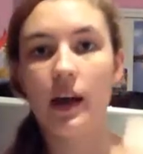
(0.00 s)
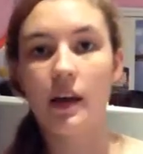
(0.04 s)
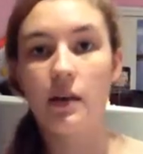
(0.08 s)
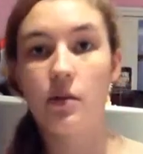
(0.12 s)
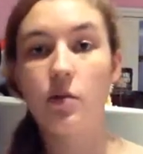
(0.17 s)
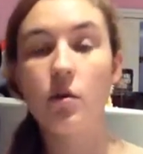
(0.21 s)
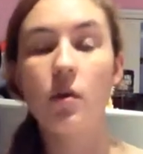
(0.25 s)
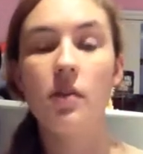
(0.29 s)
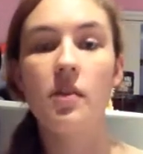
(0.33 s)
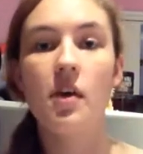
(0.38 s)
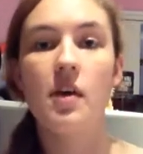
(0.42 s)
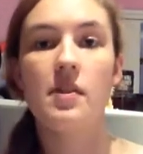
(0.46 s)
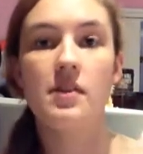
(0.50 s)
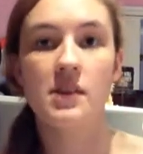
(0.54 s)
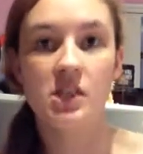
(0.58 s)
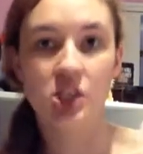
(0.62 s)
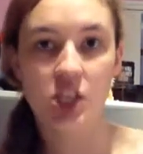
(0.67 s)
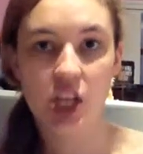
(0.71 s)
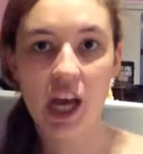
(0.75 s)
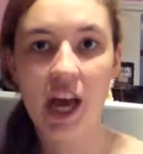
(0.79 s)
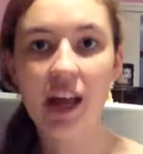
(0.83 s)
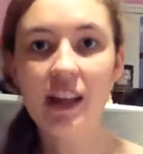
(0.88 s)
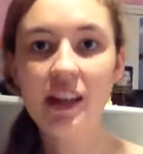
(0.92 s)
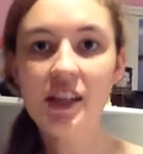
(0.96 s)
I thought that the
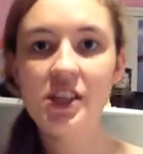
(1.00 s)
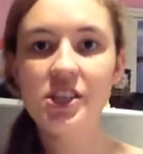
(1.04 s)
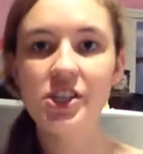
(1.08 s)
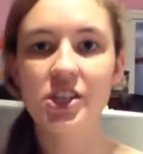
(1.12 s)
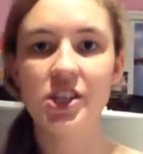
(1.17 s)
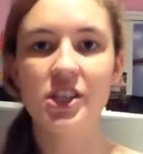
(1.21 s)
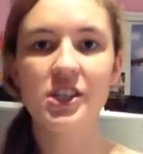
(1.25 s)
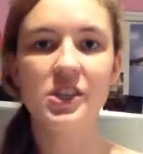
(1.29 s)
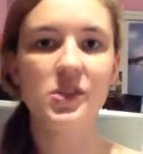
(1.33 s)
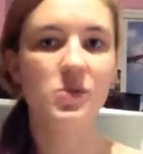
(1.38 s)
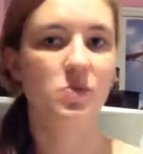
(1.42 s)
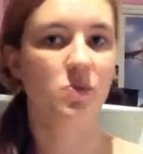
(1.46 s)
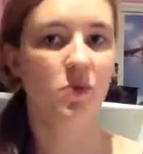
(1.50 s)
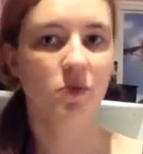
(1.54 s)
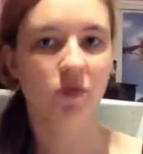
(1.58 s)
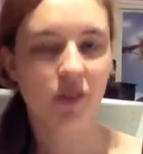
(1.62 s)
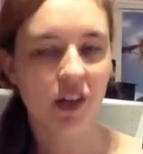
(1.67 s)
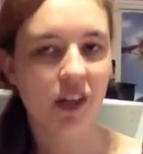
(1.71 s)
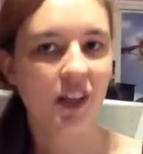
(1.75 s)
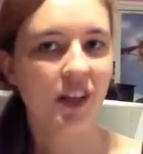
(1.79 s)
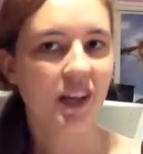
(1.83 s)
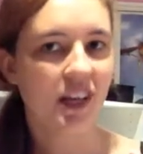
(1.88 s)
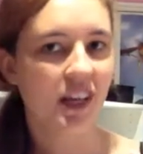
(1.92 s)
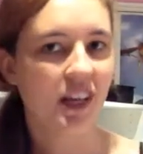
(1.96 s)
challenges were
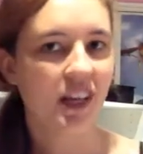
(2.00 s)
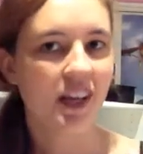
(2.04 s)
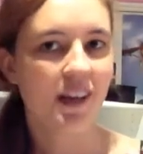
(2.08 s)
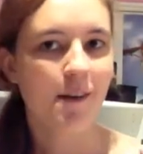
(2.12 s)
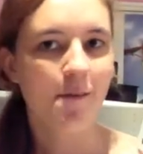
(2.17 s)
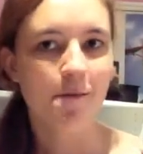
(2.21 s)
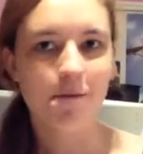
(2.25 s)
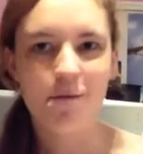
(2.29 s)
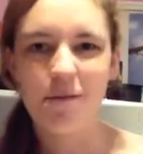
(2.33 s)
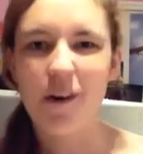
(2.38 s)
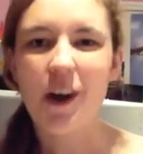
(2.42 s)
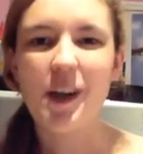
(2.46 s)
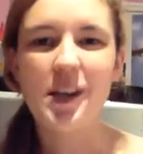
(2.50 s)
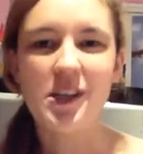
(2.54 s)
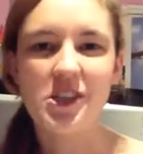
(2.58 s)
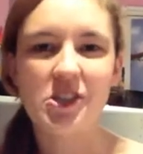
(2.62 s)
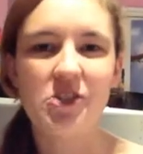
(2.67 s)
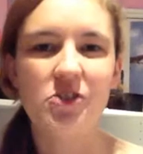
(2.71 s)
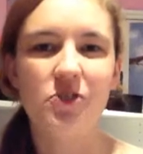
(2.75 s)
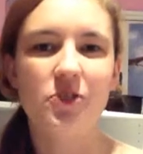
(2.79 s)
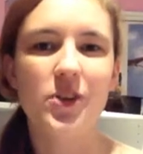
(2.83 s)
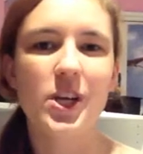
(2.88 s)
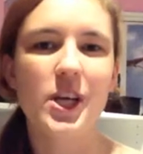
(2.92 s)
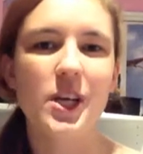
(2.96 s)
really fun
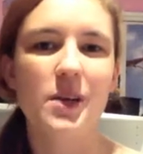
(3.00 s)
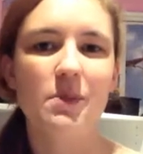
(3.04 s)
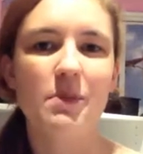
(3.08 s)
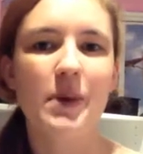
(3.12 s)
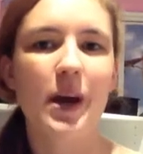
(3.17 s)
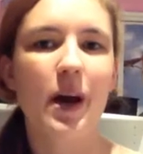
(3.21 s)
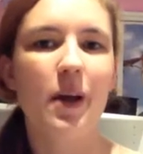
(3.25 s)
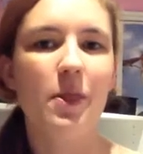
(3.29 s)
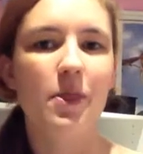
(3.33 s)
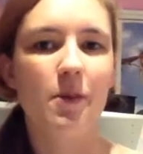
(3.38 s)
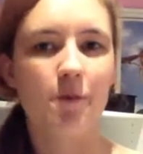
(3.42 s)
to read about.